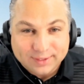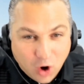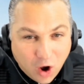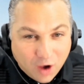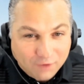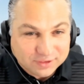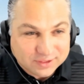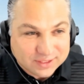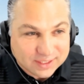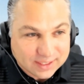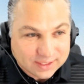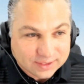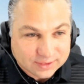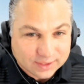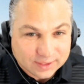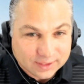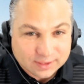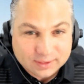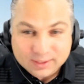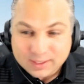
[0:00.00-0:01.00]

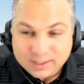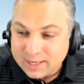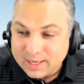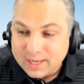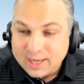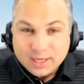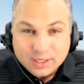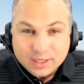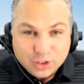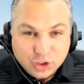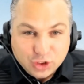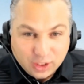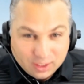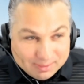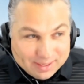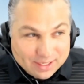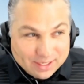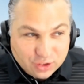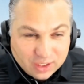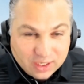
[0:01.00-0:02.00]
offseason.
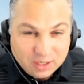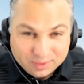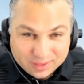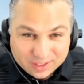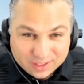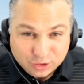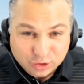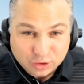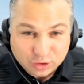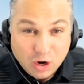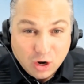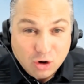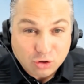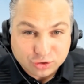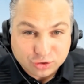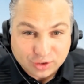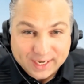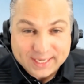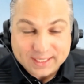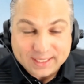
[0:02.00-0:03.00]
Jimmy G, with his no
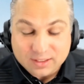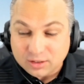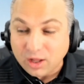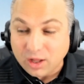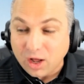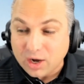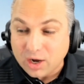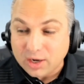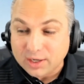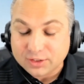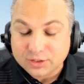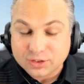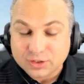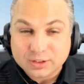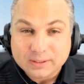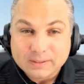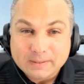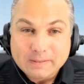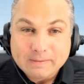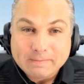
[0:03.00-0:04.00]
trade clause,
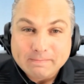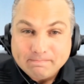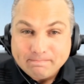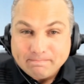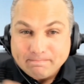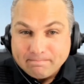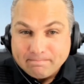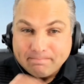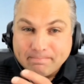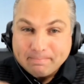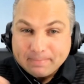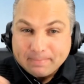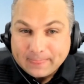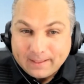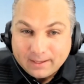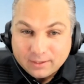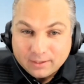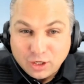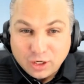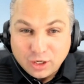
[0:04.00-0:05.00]

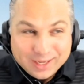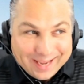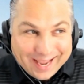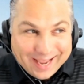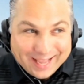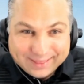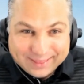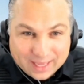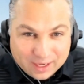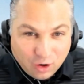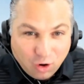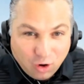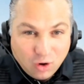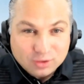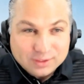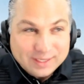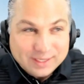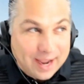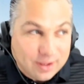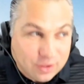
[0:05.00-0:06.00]
looking at that whole
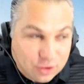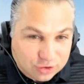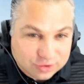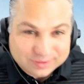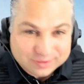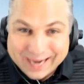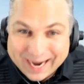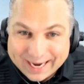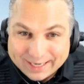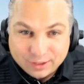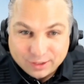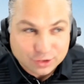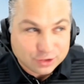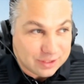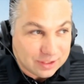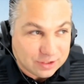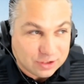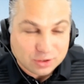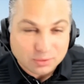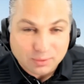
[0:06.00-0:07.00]
Daniel Snyder
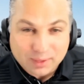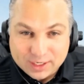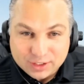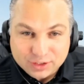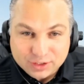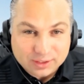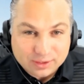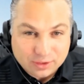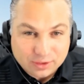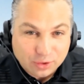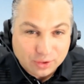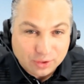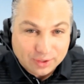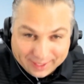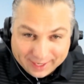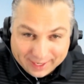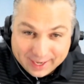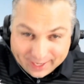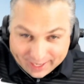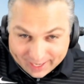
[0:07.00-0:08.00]
situation, who he,
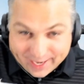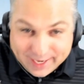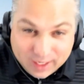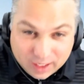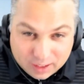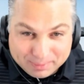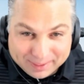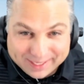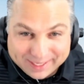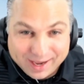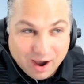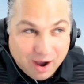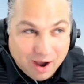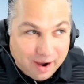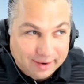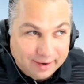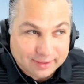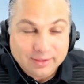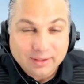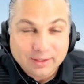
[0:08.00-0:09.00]
he could be
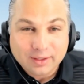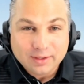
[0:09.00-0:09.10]
gone